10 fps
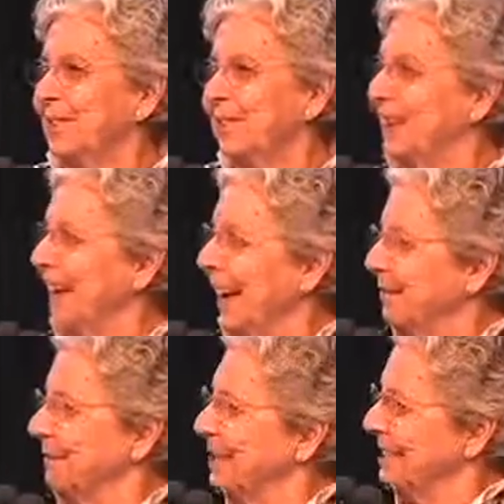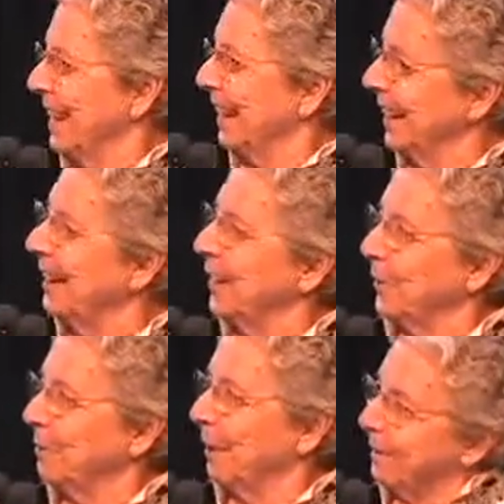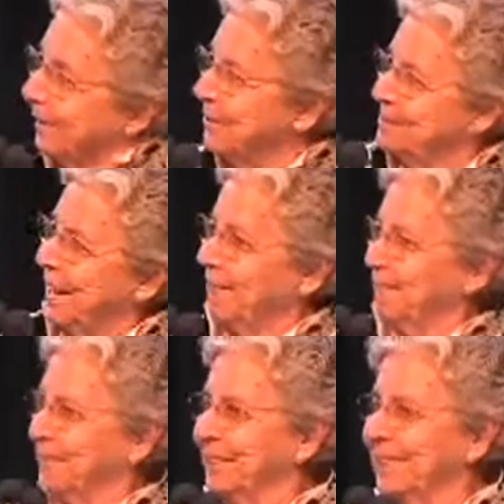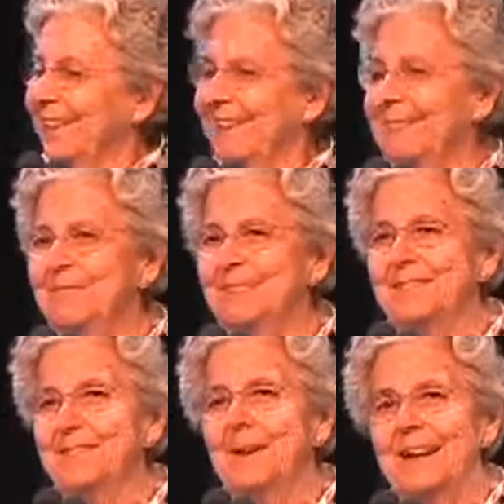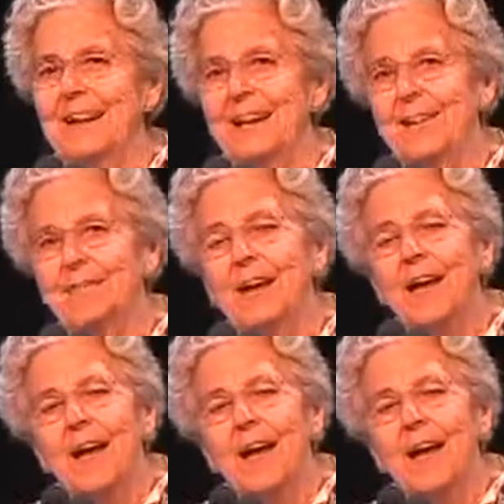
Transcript: You're going to have to stay and hear about a new chapter um, in my life.